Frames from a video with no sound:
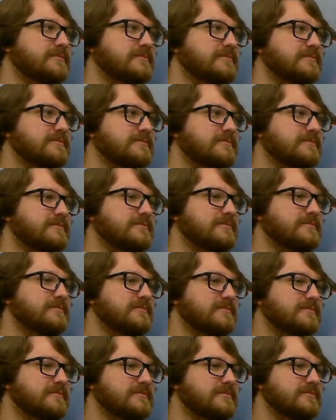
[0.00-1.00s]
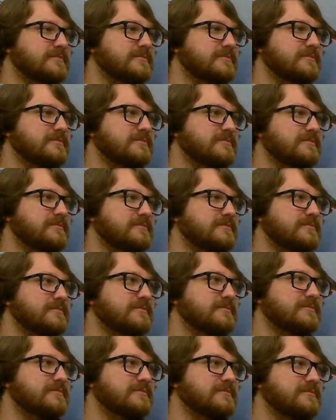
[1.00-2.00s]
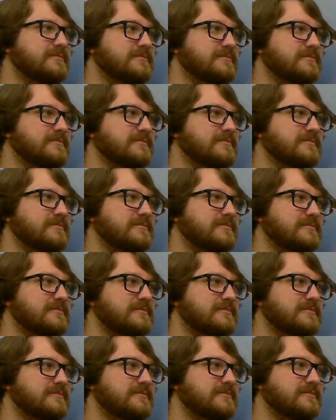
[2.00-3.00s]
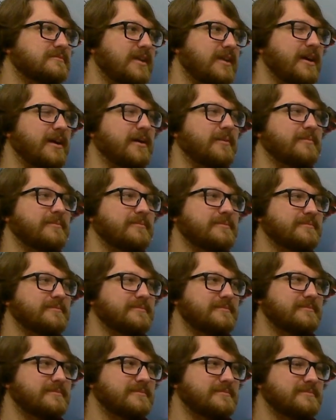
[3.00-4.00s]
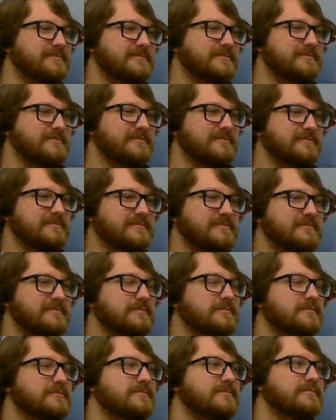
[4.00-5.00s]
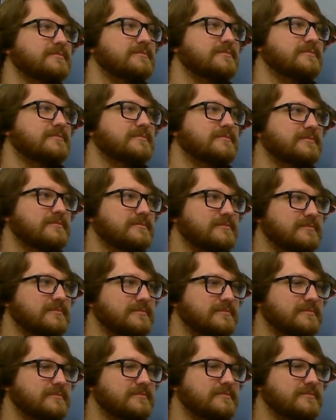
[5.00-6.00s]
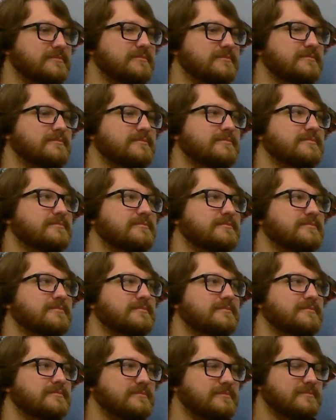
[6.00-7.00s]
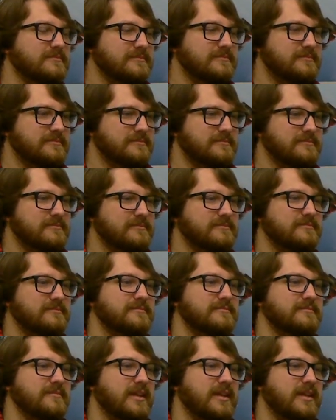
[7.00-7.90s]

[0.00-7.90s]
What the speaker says: [no speech]